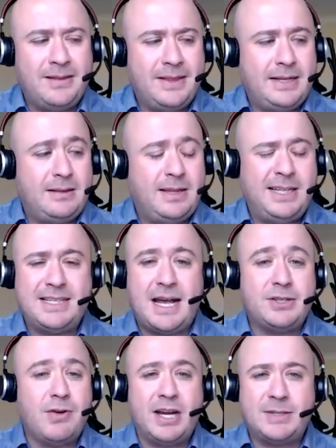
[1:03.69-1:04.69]
they these
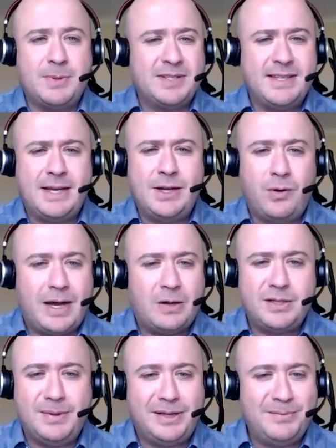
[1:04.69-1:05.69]
guys are experts. They know how
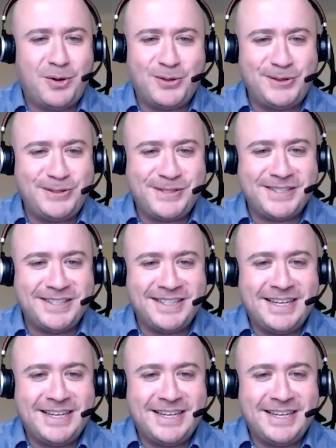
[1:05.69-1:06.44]
to build models.